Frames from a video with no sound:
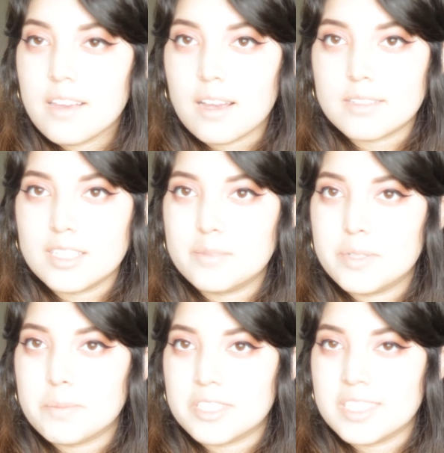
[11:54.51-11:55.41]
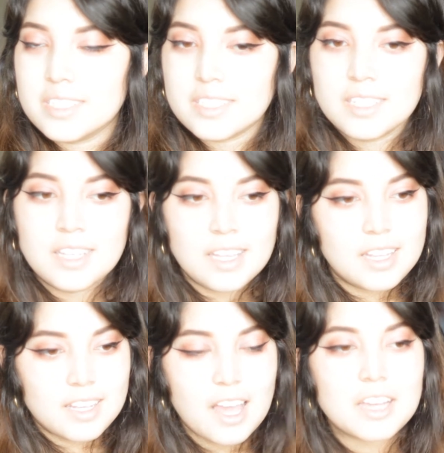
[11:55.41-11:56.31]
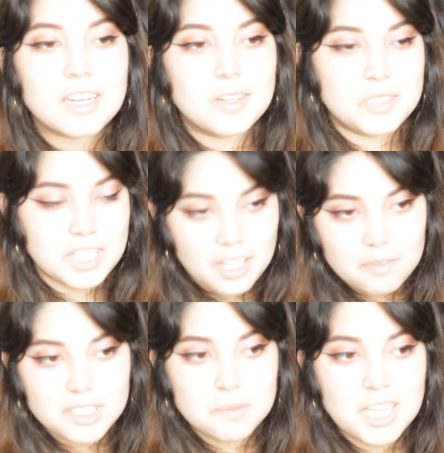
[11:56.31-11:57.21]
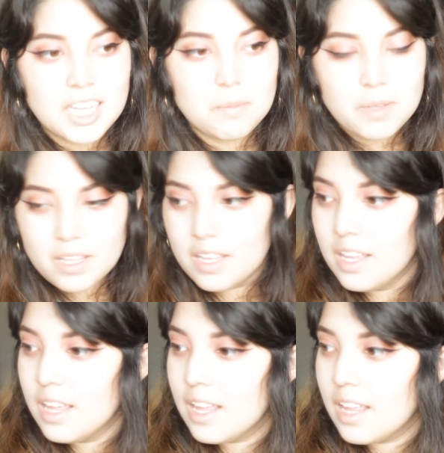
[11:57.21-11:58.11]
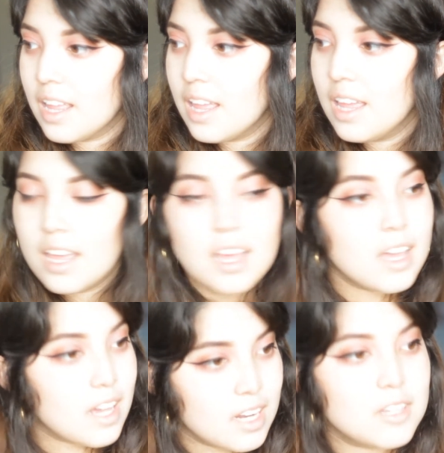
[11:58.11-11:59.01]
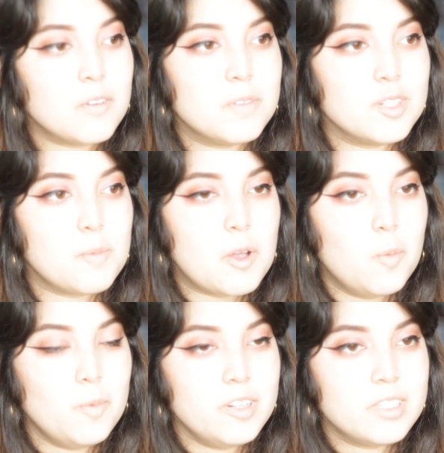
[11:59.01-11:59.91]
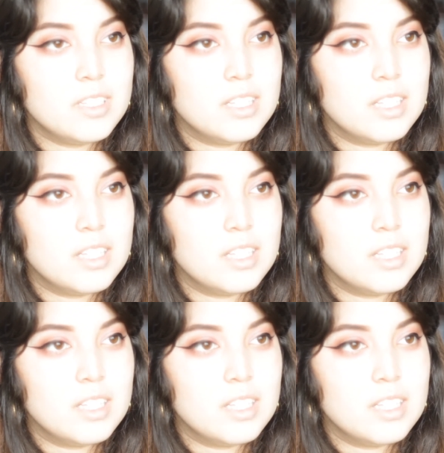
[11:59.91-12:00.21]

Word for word: Yeah, that's pretty much it. Now I'm gonna go take off this makeup. Gonna go finish my homework.